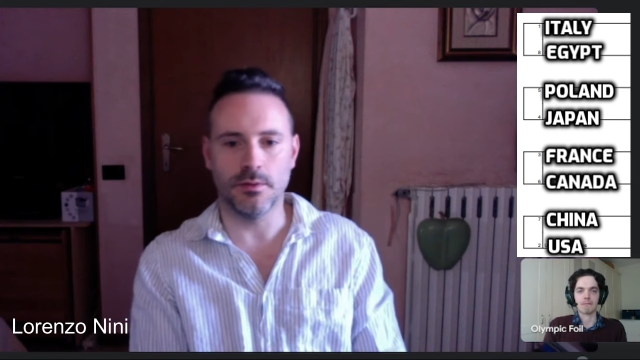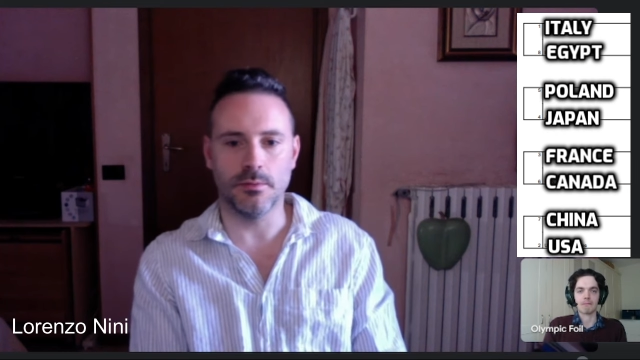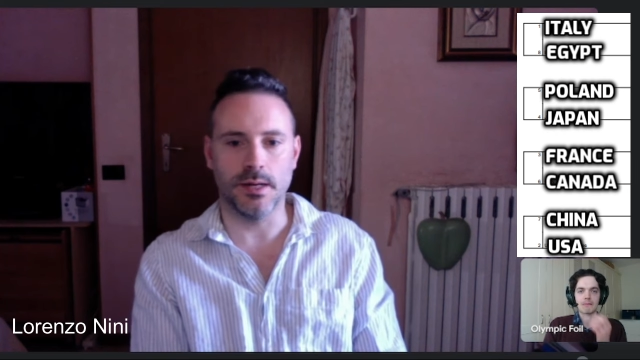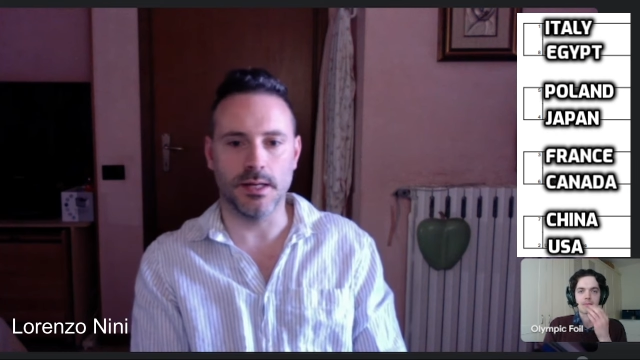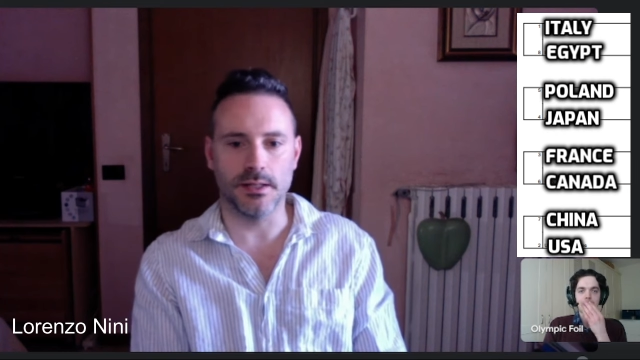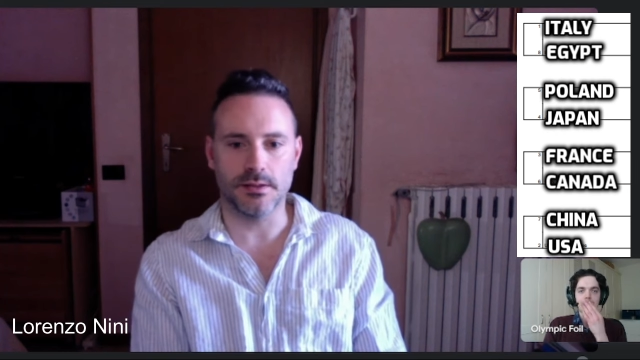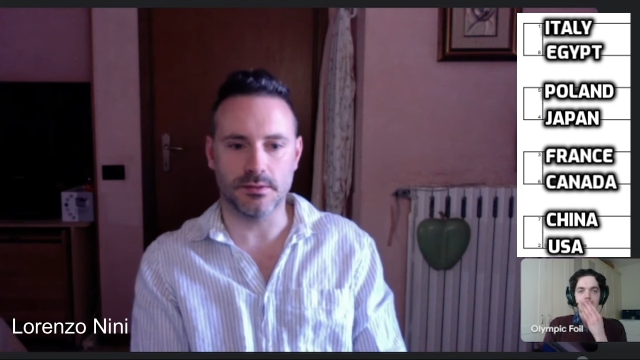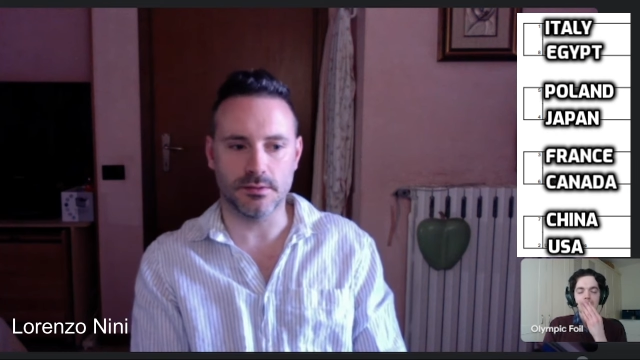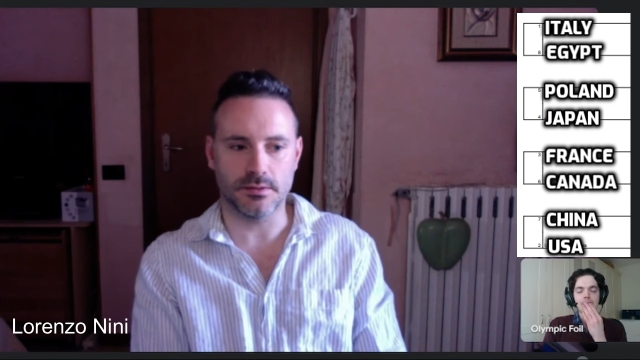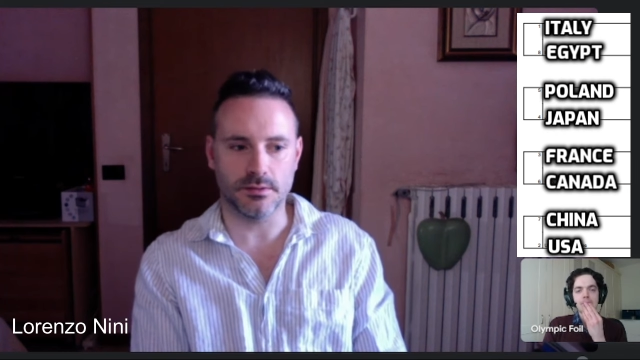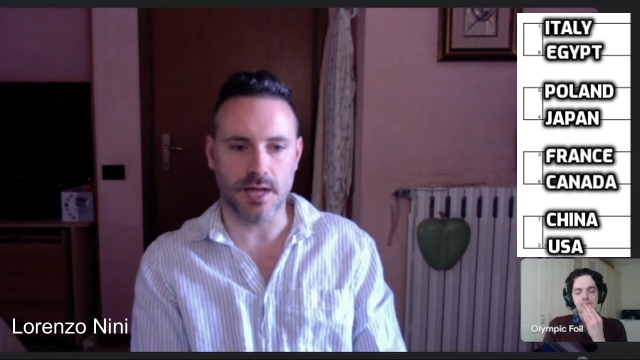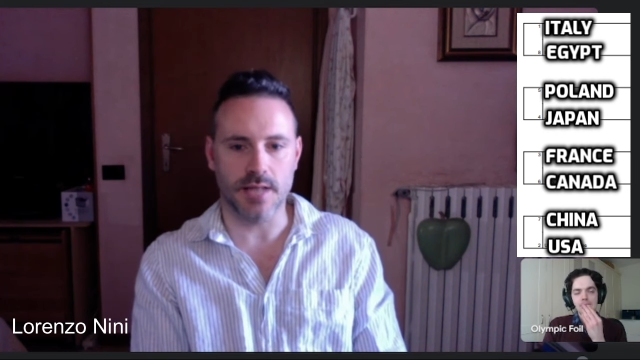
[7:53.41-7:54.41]
but
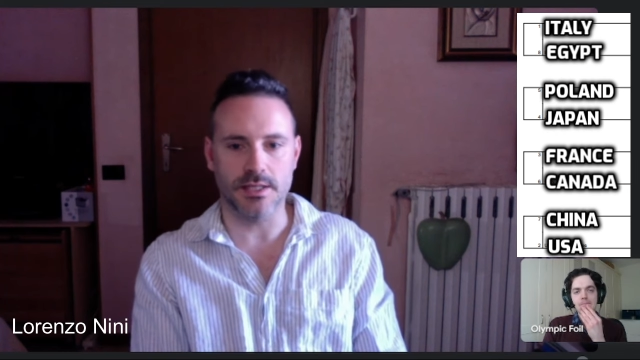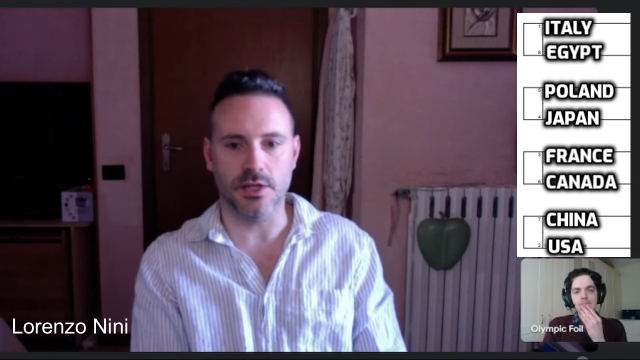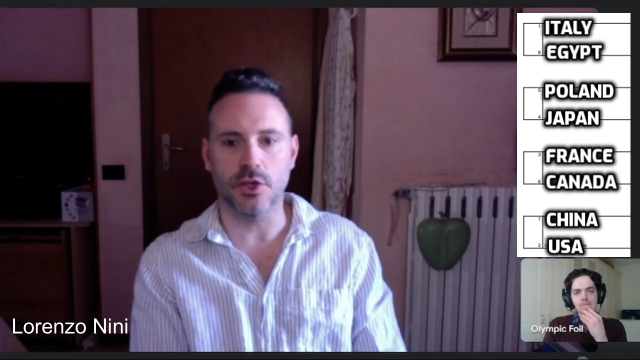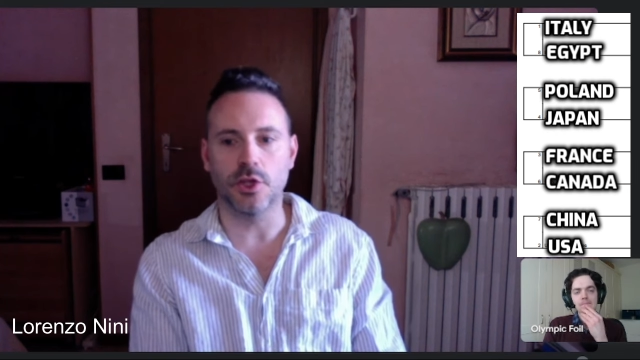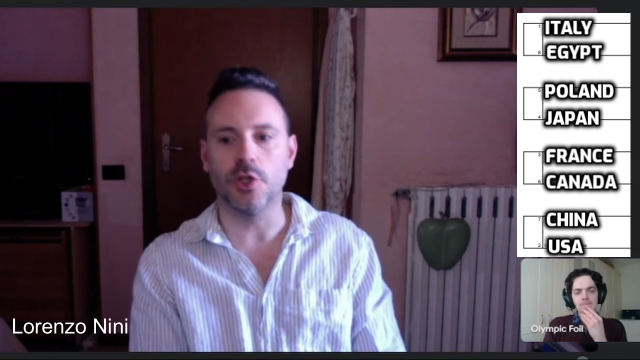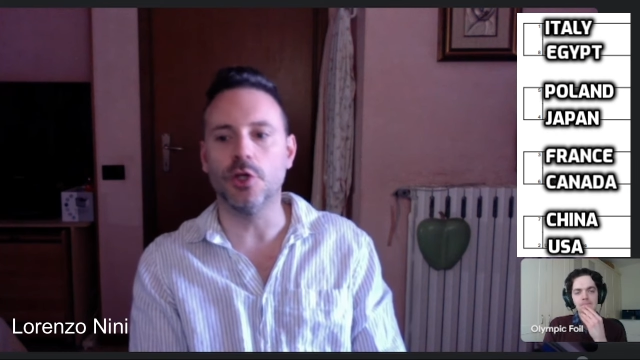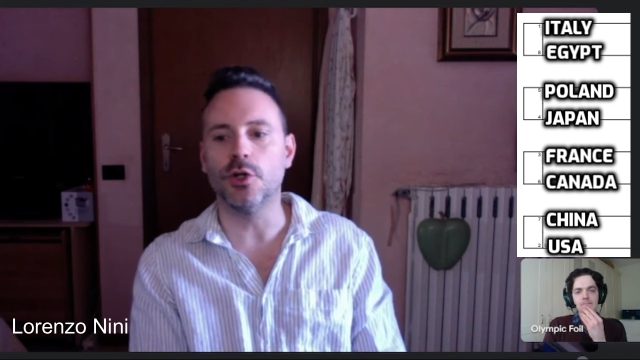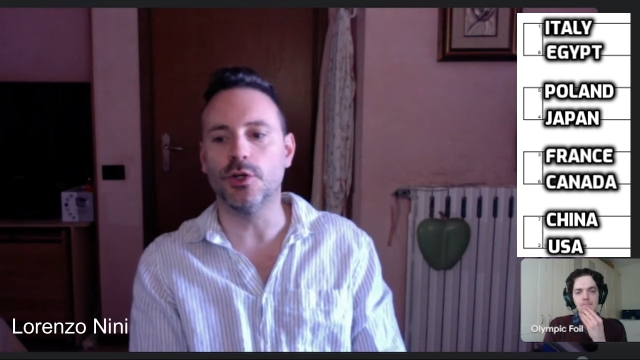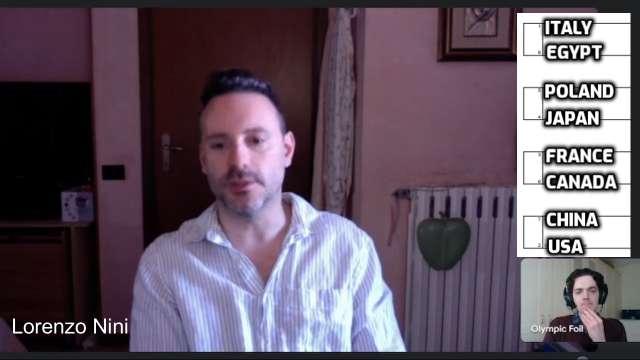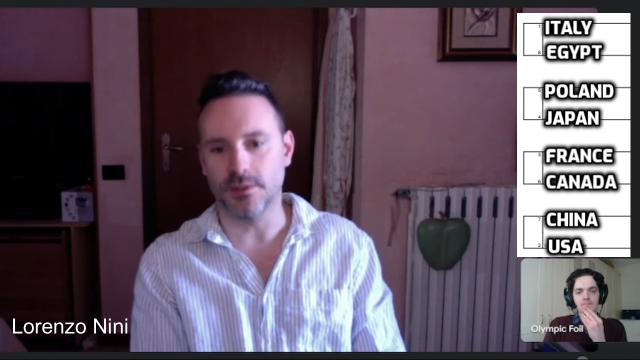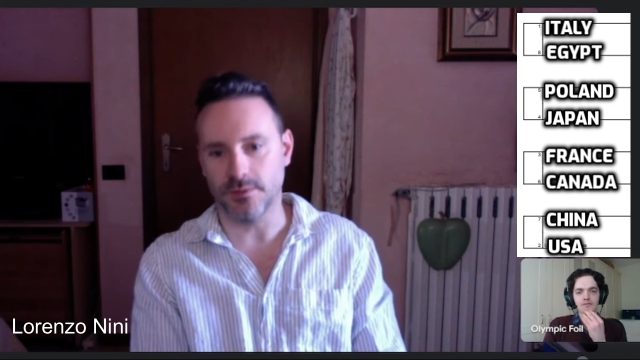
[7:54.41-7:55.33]
as a third